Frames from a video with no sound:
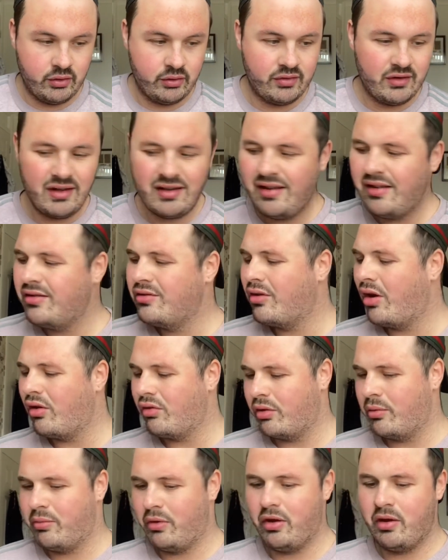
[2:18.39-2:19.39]
This is not the
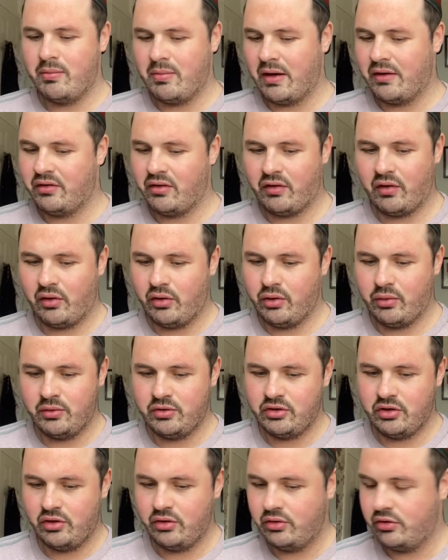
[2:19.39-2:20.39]
beauty blender that I always
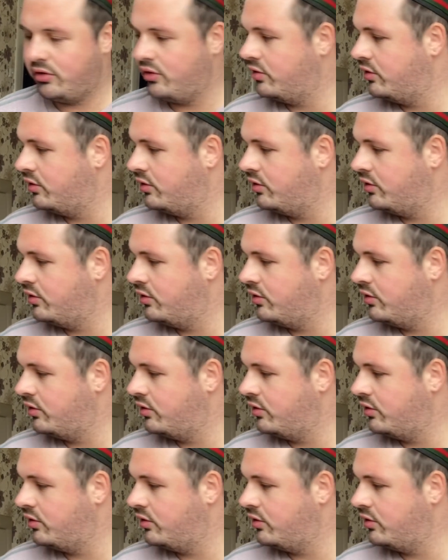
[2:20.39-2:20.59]
use.